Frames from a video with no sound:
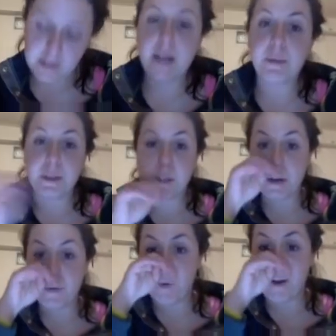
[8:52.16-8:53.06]

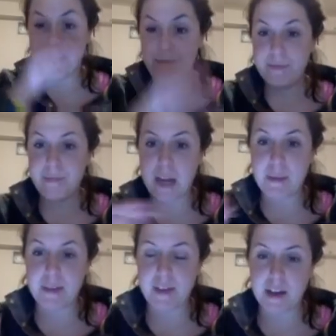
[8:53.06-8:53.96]
amplitude of 1 and a
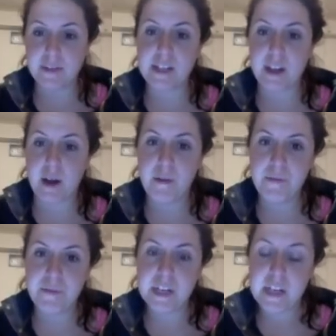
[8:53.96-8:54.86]
midline of 0.
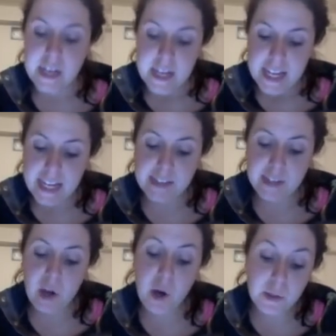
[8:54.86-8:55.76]
Its
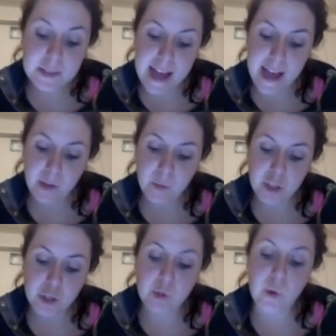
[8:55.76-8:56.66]
cosine,
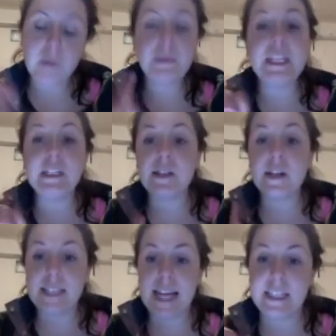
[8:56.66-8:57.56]
which normally
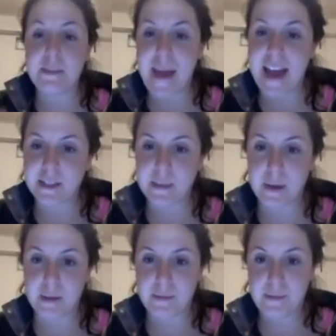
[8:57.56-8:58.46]
starts at its
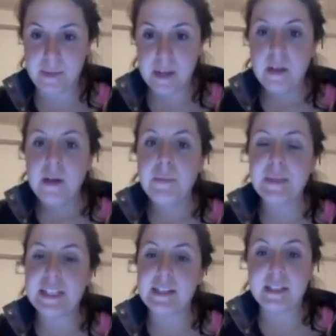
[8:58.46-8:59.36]
maximum,
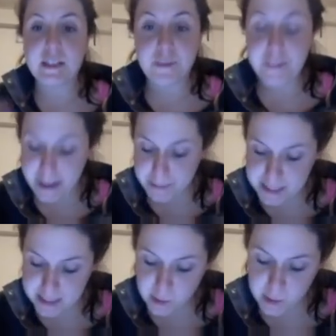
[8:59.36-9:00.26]
but since it's
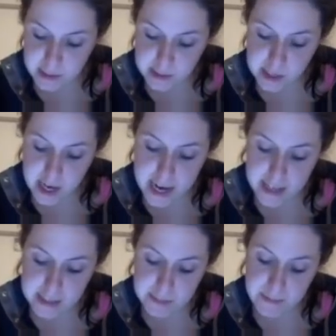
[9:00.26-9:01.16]
flipped, it's going to start
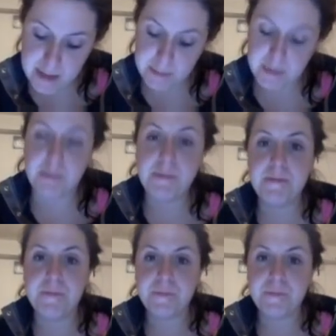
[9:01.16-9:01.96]
at its minimum.